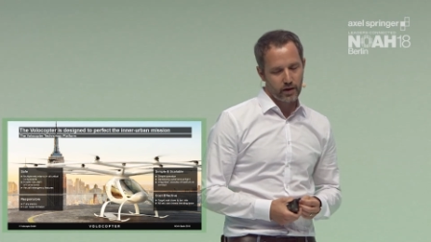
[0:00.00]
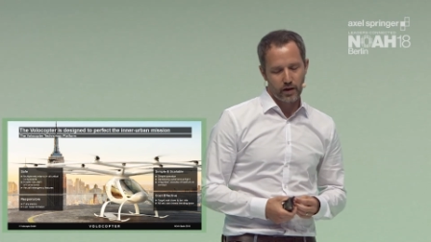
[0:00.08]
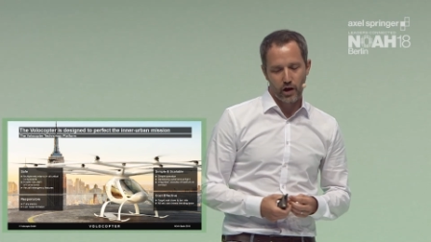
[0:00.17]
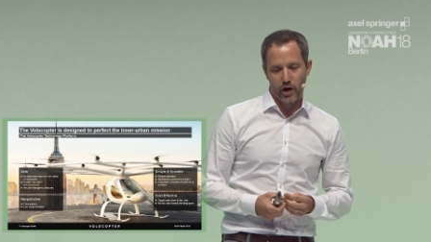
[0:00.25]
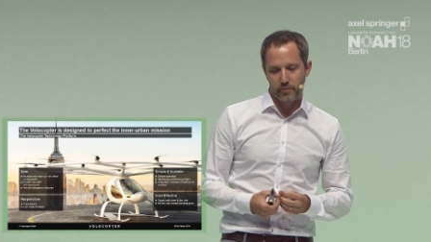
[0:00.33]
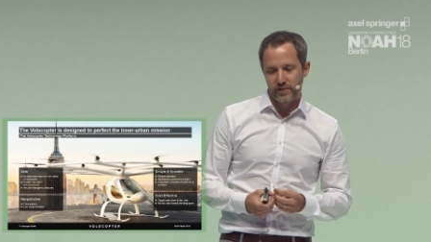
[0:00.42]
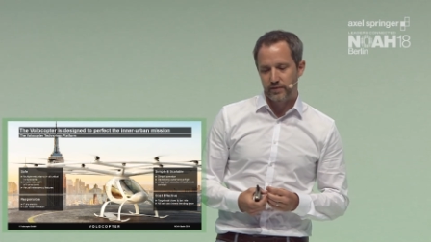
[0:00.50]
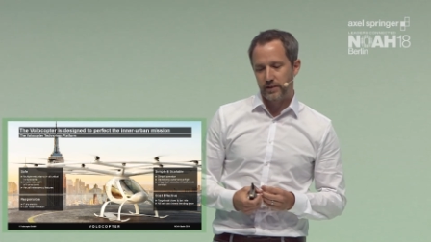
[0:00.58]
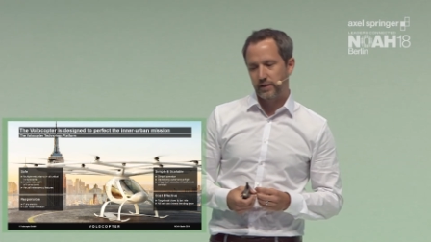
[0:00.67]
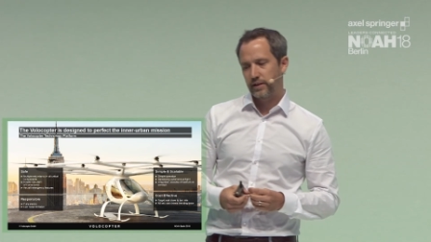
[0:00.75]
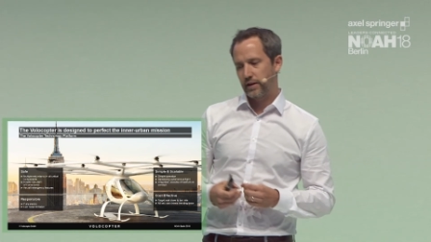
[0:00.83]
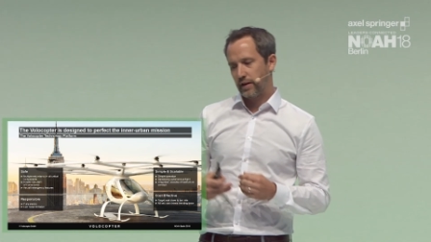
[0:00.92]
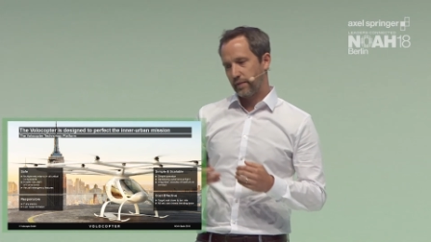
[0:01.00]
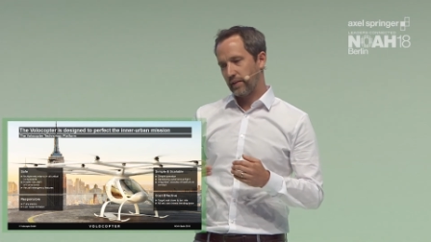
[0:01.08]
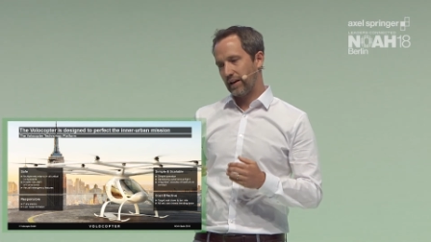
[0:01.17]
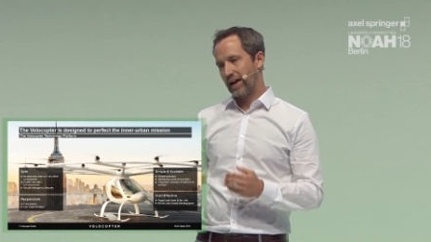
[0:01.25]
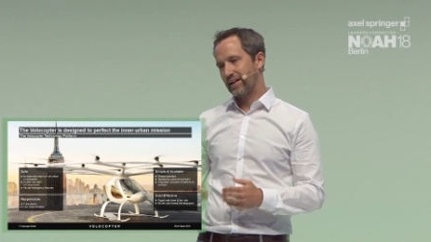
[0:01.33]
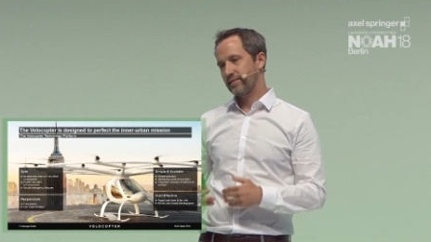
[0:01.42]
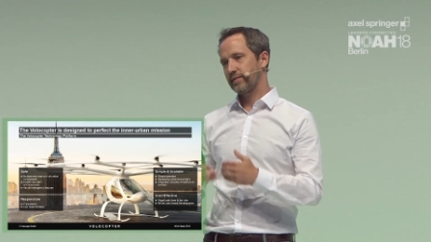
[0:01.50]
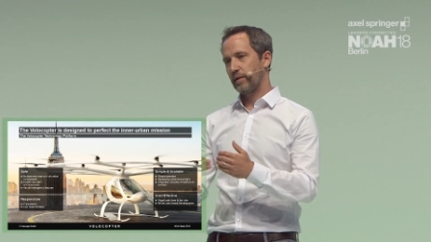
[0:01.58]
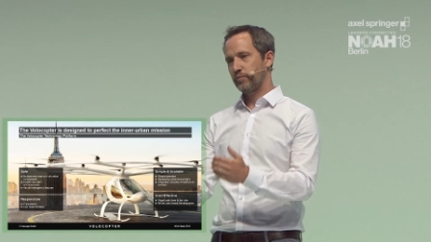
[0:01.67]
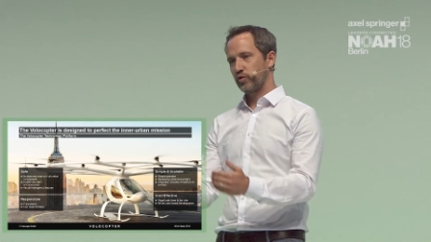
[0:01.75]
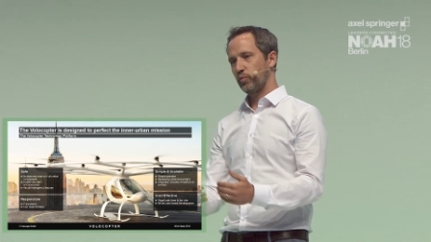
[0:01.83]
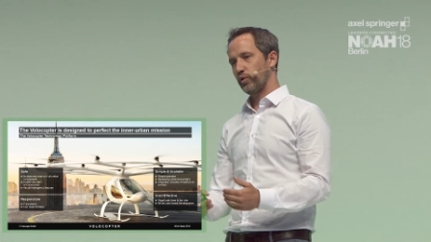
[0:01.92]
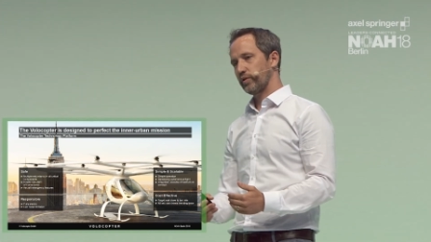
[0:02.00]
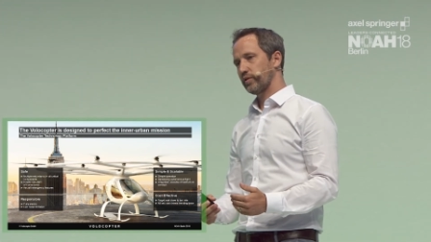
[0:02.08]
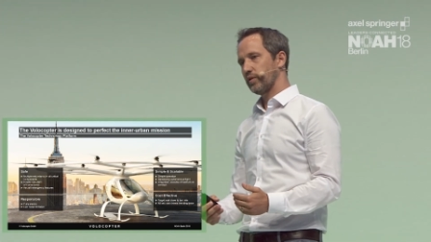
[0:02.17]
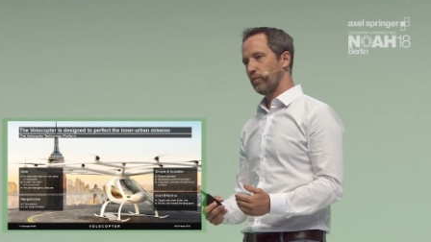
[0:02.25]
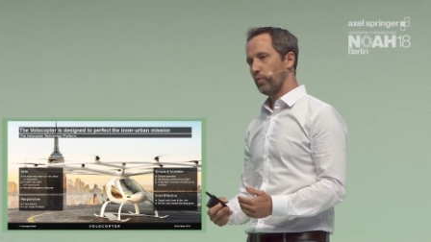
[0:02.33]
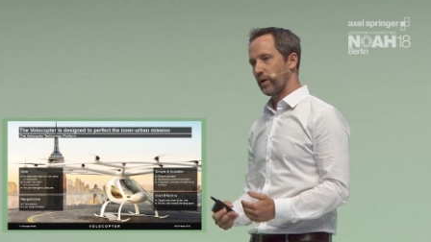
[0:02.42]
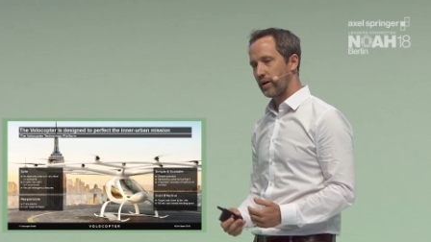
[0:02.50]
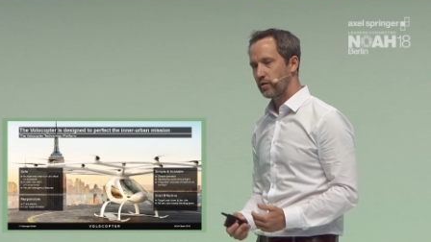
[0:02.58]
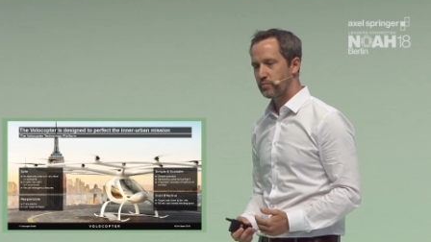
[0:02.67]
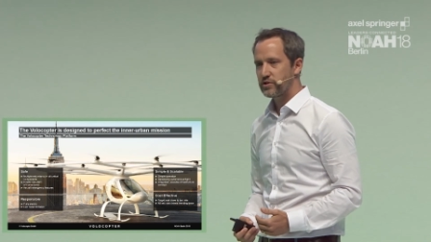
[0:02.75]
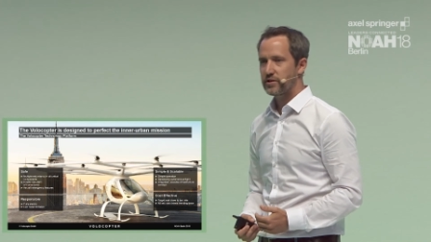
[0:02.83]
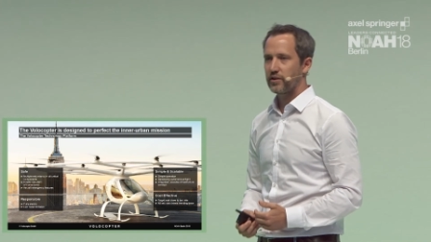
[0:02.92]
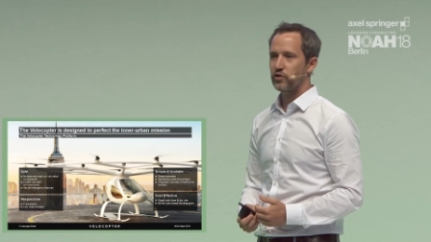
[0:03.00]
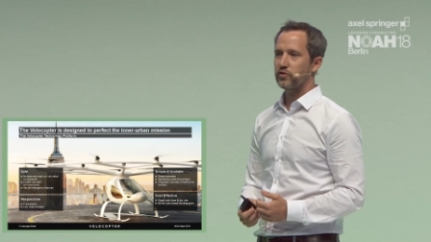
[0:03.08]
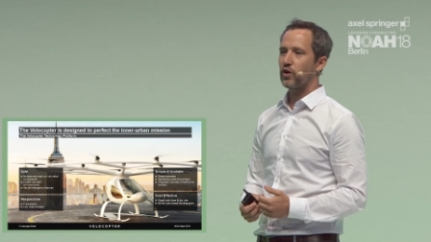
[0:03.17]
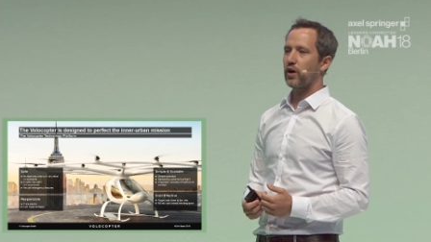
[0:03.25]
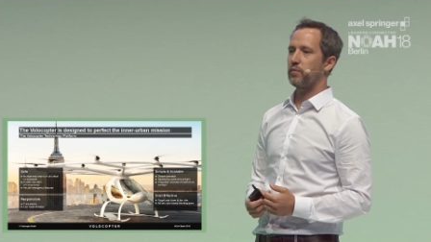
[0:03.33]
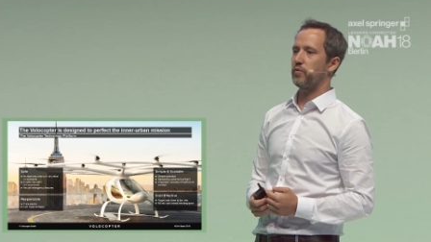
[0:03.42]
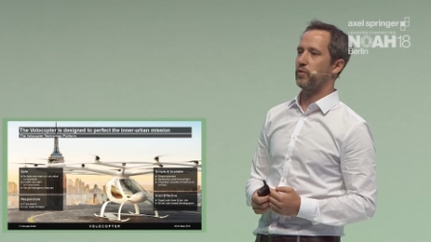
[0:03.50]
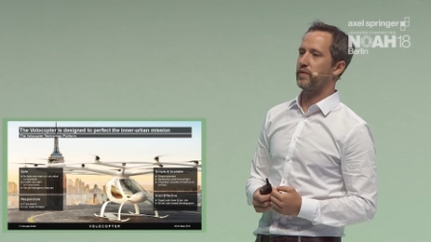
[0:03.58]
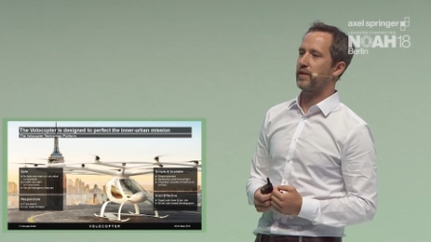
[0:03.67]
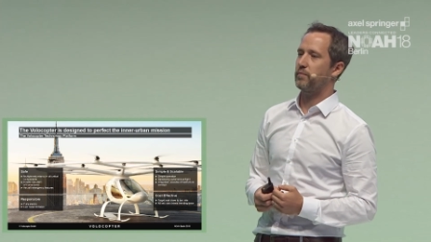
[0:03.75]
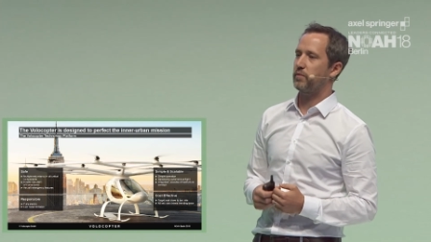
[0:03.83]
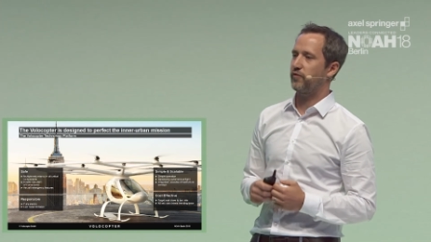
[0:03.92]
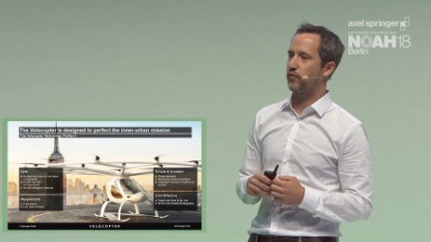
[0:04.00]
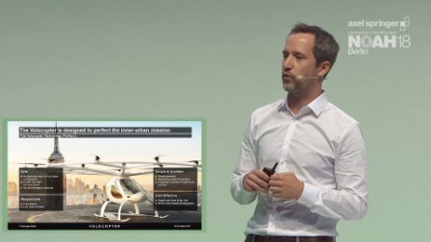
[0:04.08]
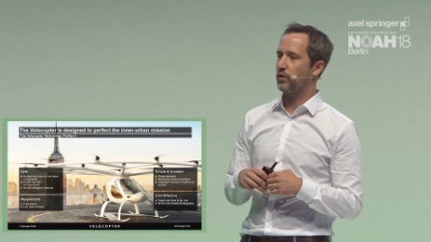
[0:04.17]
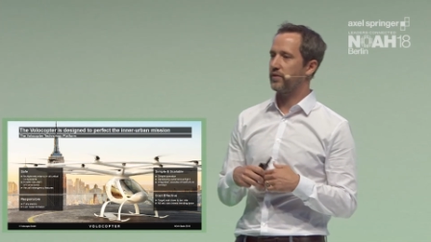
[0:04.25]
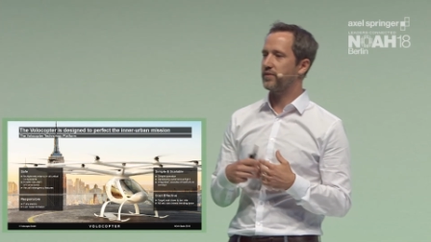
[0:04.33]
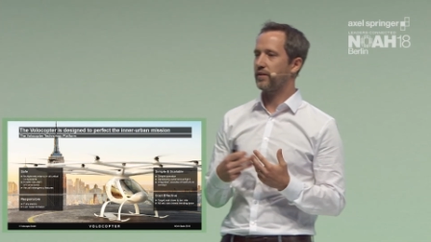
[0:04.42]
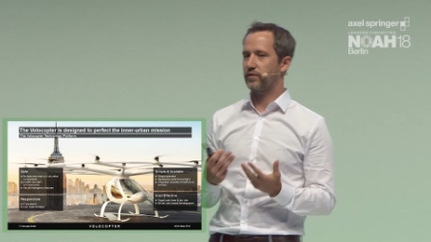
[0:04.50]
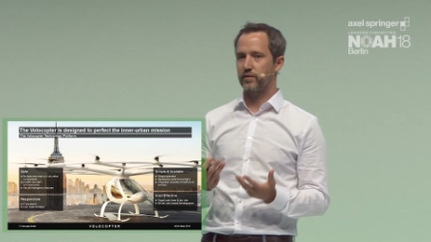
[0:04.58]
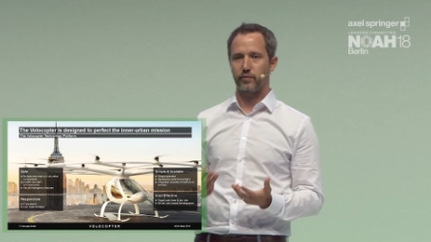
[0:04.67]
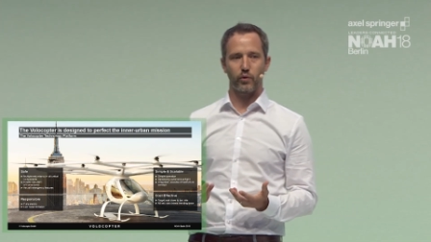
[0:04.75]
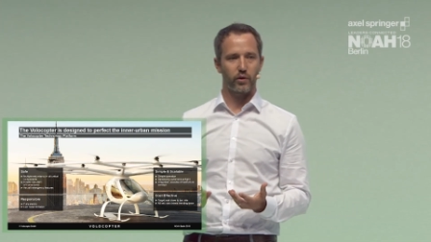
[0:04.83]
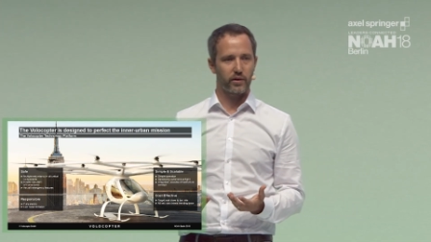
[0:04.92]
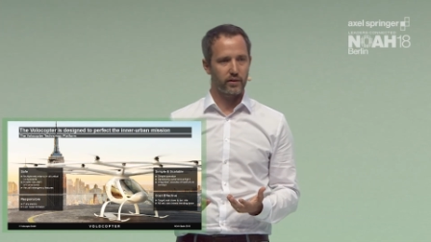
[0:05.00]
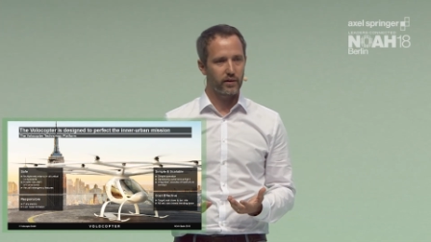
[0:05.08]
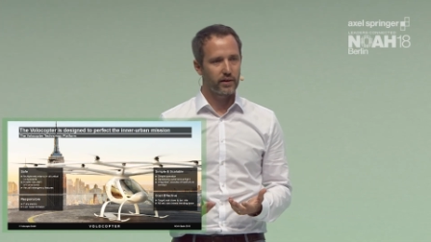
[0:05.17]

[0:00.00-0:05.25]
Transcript: Obviously, the last step towards one hundred percent autonomy would then be full sense and avoid